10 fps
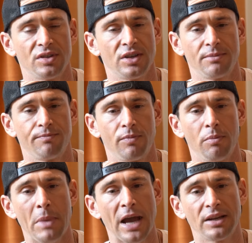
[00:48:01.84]
like
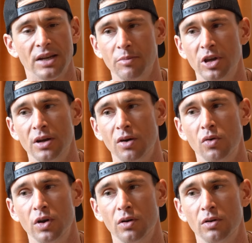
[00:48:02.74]
macadamia nut
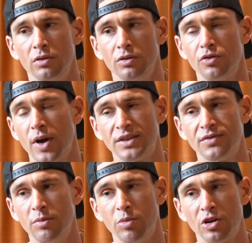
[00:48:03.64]
oil or
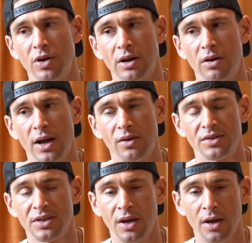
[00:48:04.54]
grass-fed butter at our
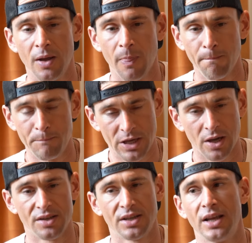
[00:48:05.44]
house
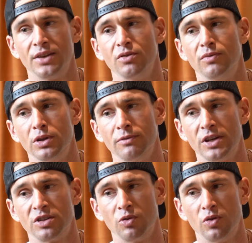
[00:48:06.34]
because I like to avoid the
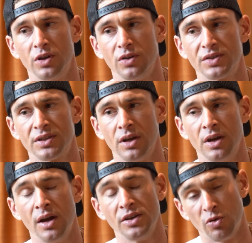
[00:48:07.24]
vegetable oils.
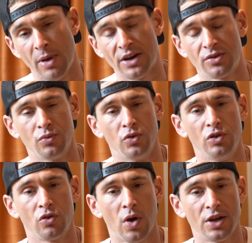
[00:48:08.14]
So back to the root of
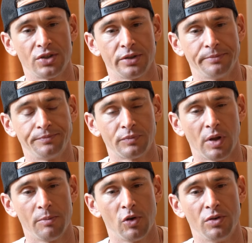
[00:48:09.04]
your question, and
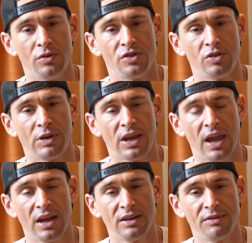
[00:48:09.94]
I'm going to assume that
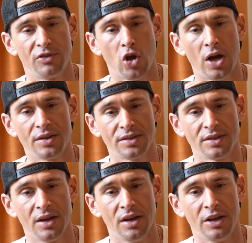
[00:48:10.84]
candy floss
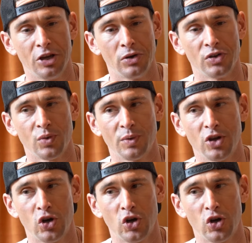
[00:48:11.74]
here is what we call